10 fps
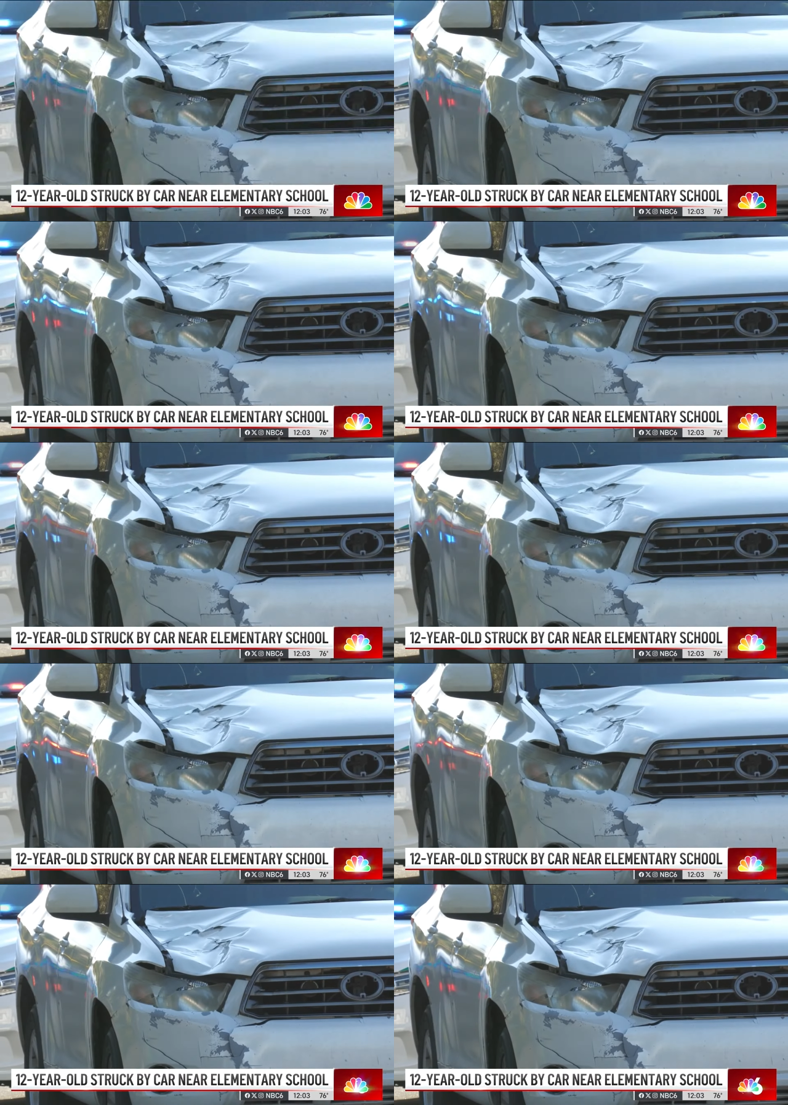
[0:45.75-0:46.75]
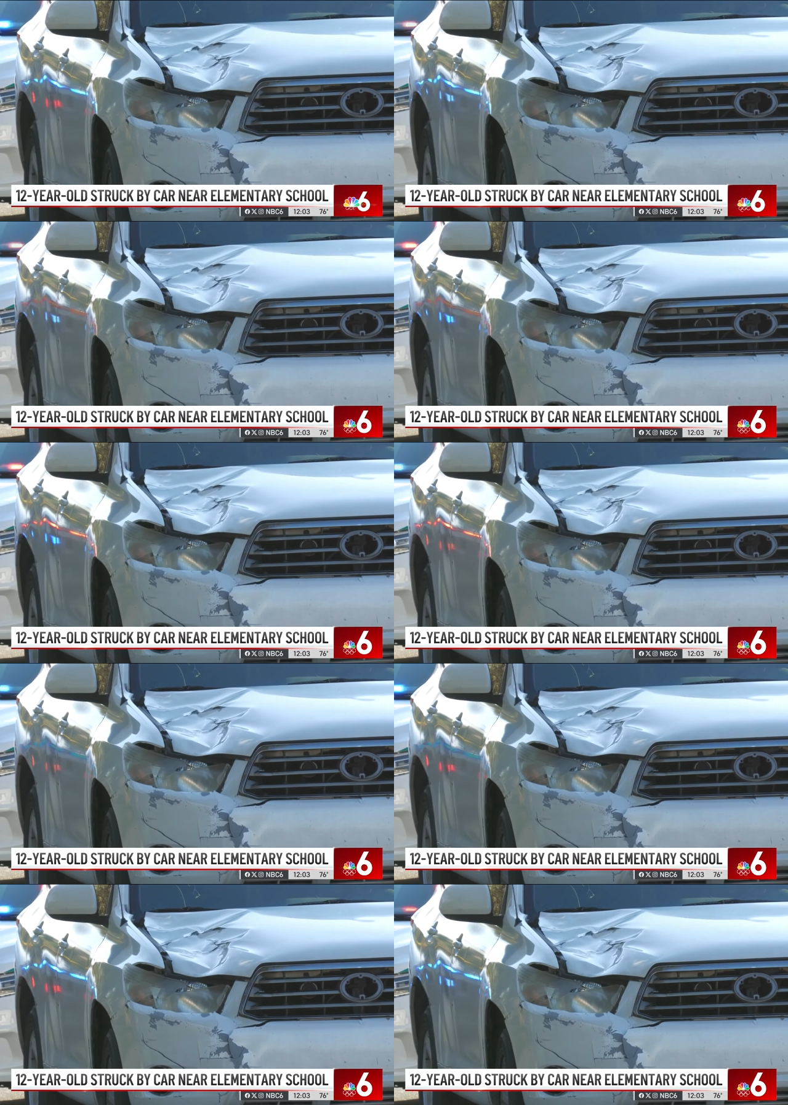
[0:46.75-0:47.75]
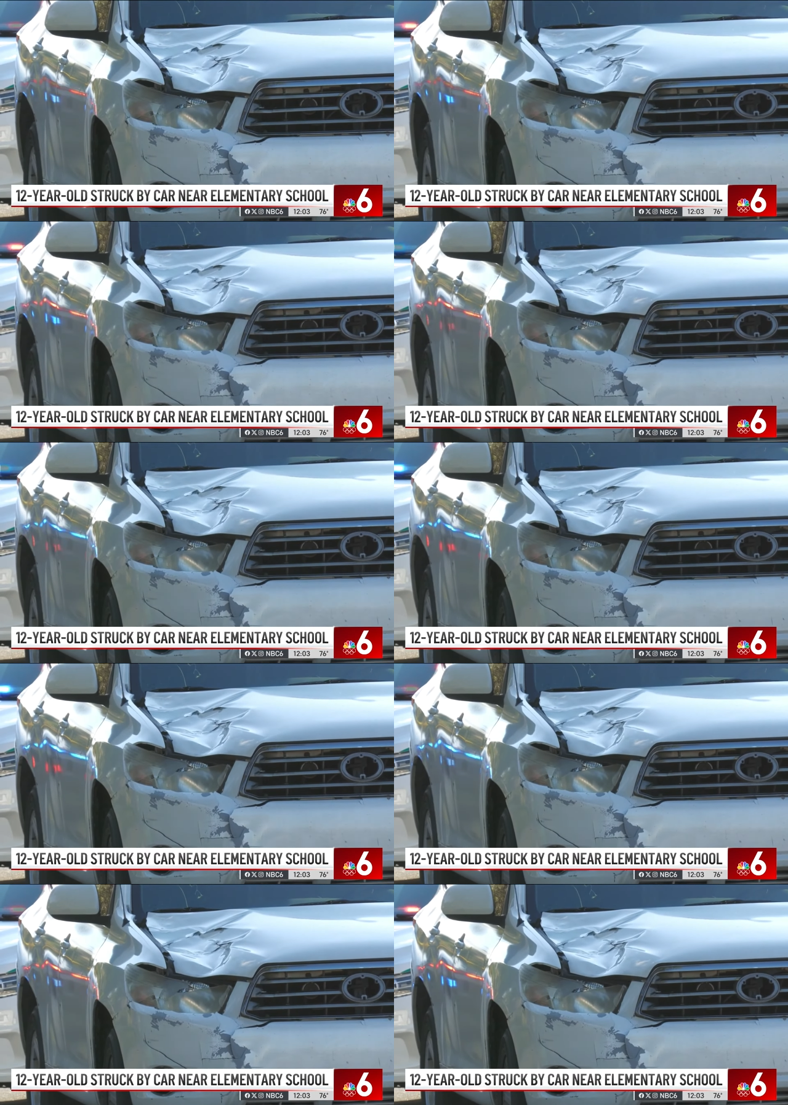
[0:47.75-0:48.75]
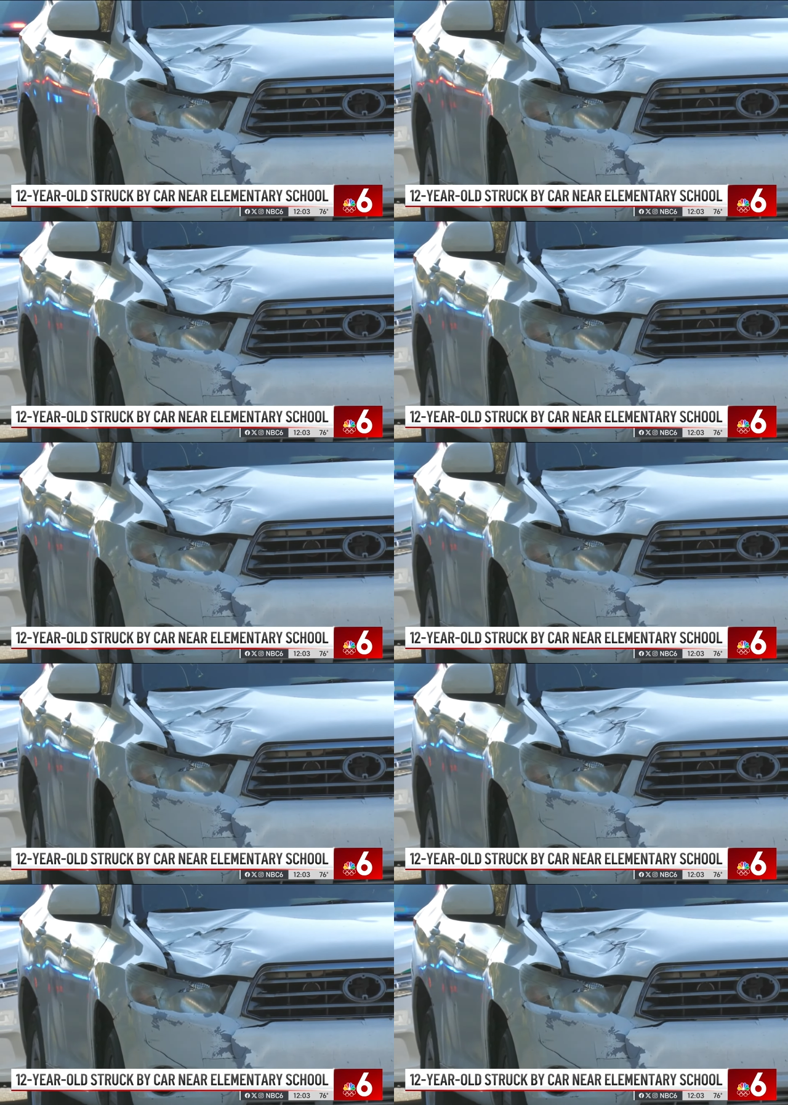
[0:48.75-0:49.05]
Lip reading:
Nobody's mouth can be seen.